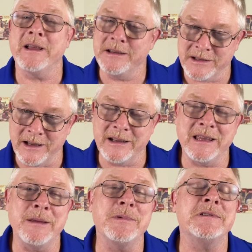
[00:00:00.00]
He's got to
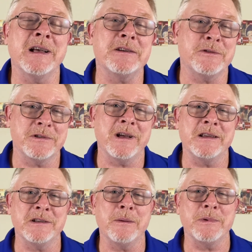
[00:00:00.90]
keep his
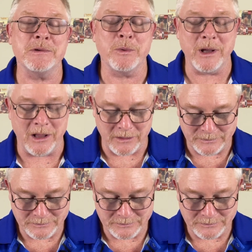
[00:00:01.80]
exercise up as well.